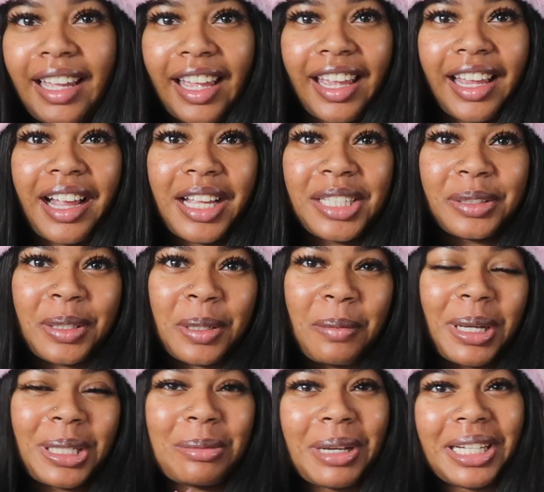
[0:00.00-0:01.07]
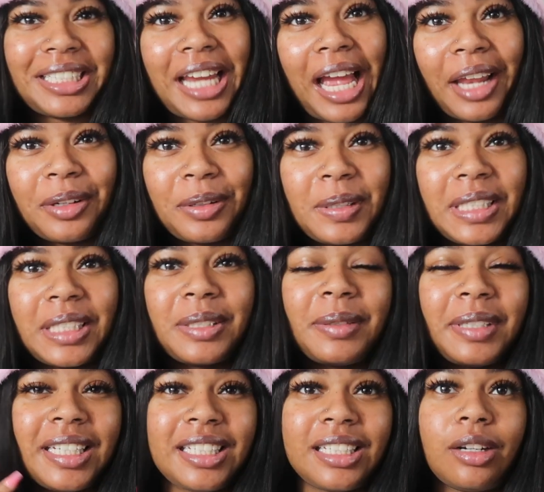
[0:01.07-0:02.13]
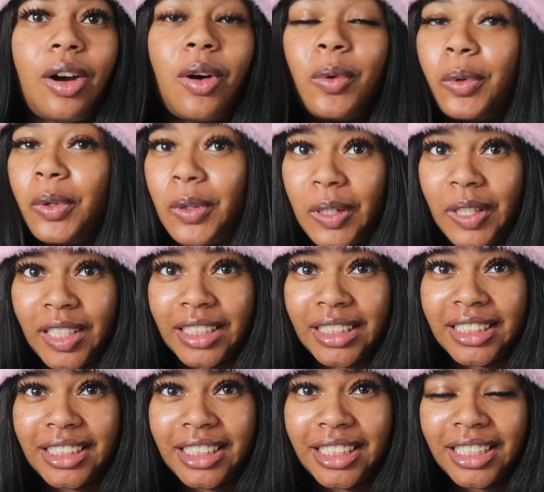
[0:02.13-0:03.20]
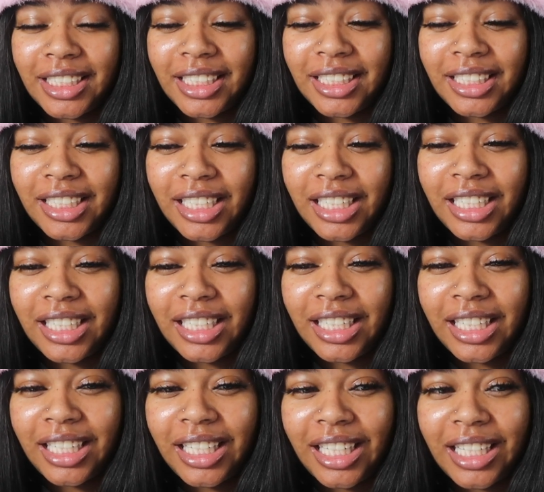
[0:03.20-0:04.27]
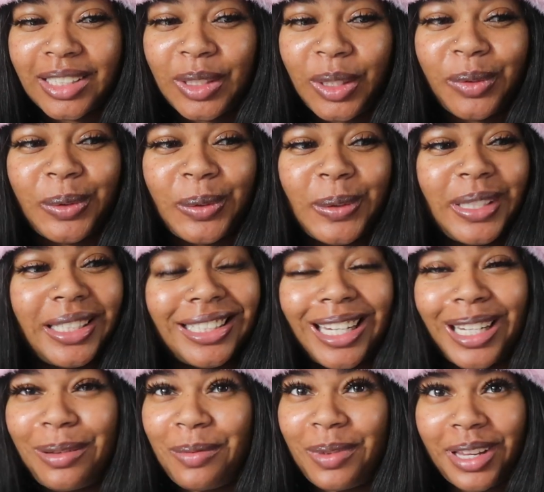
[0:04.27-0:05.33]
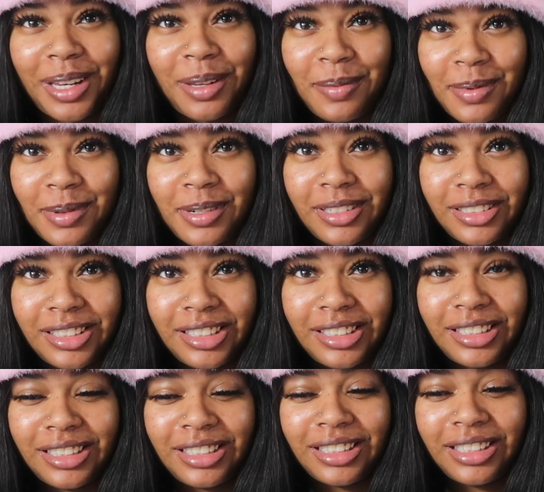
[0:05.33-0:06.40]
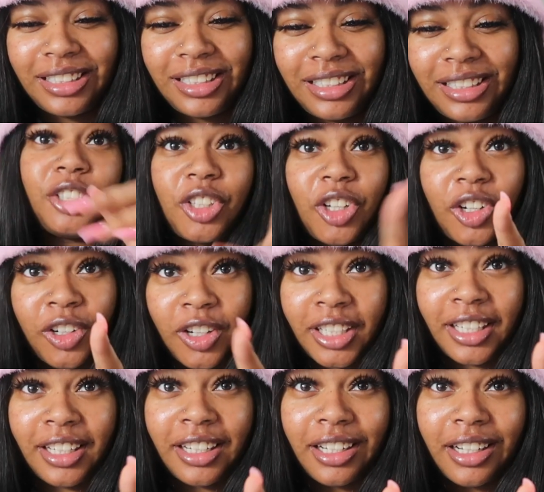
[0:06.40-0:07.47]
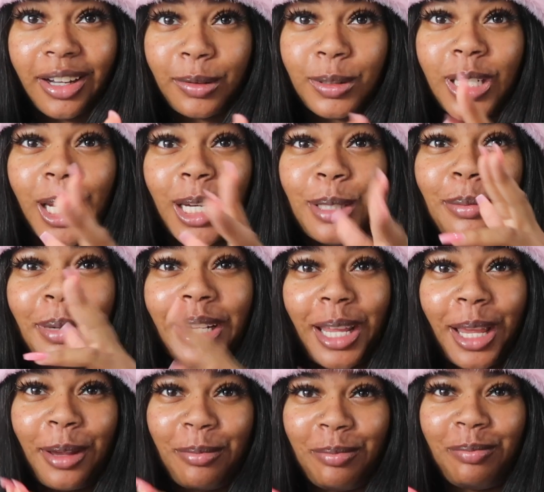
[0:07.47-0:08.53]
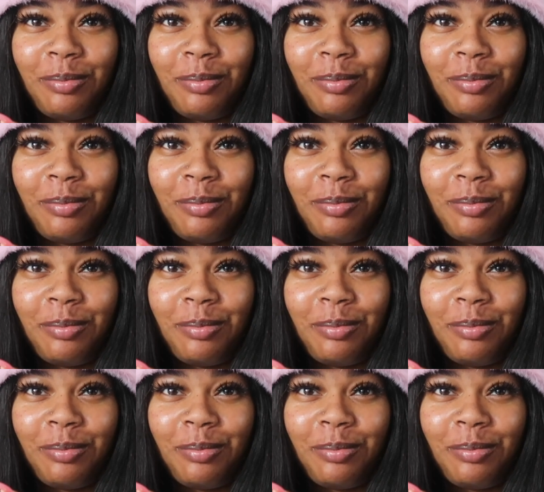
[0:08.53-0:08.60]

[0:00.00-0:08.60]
Hey guys, welcome back to my channel. It's Queen. Oh gosh, it's not even Queen ChannieB anymore. Did you not clock it? I've changed my name.